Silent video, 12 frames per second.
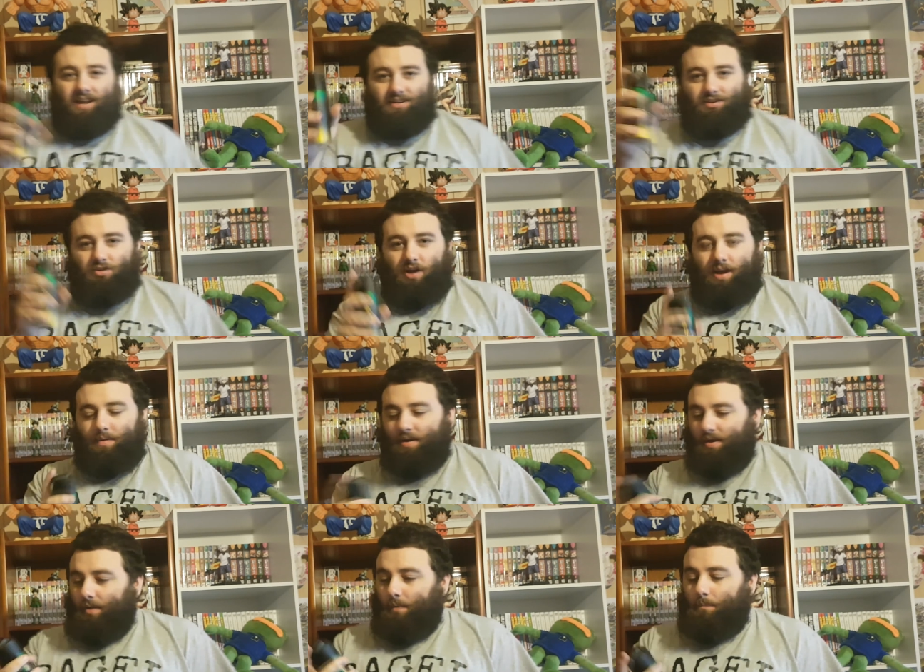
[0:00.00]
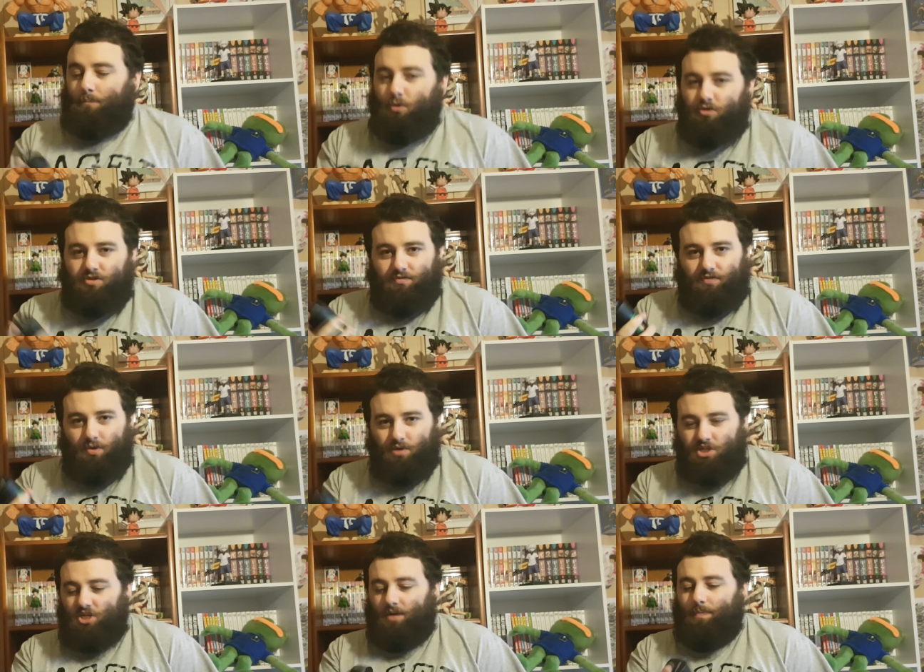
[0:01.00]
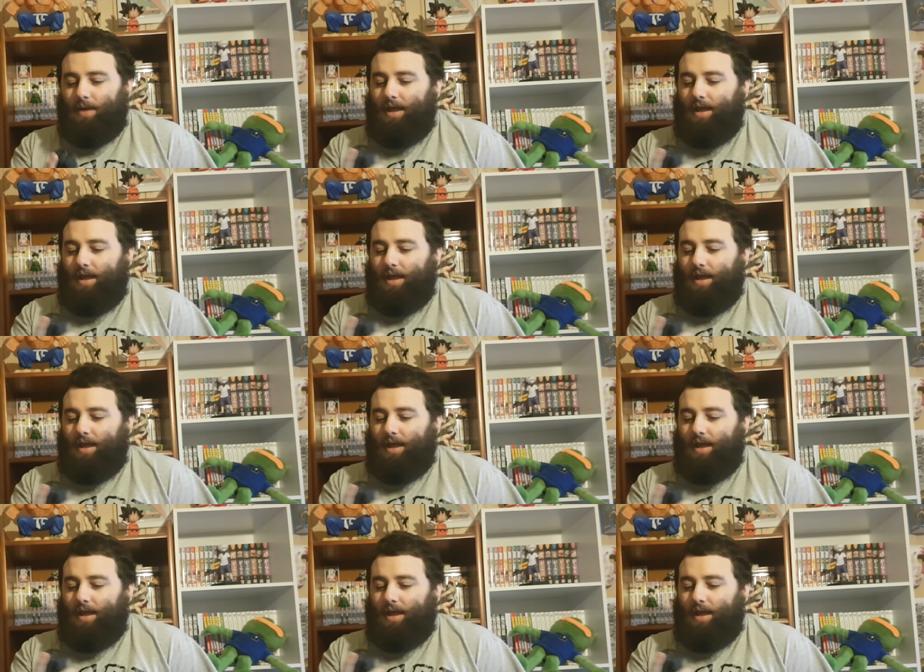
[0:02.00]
to try and boost viewership.